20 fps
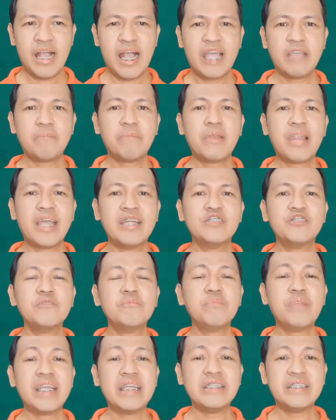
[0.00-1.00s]
I plan
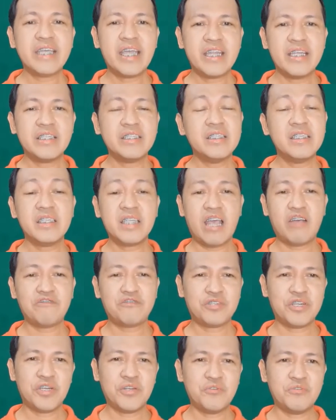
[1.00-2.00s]
to play tennis this
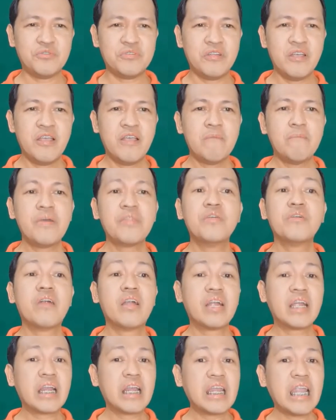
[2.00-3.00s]
afternoon, but there
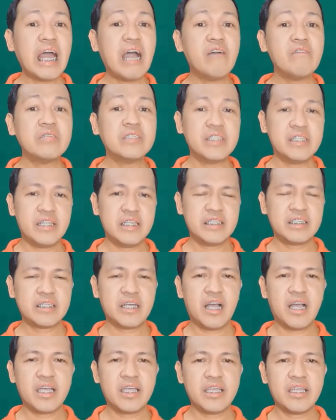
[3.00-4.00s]
are clouds in the
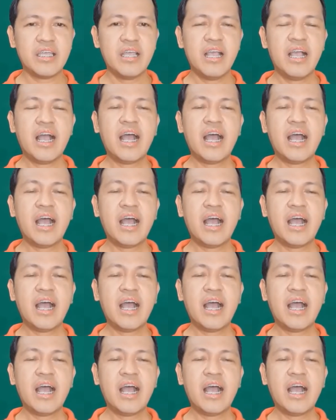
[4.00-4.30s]
sky.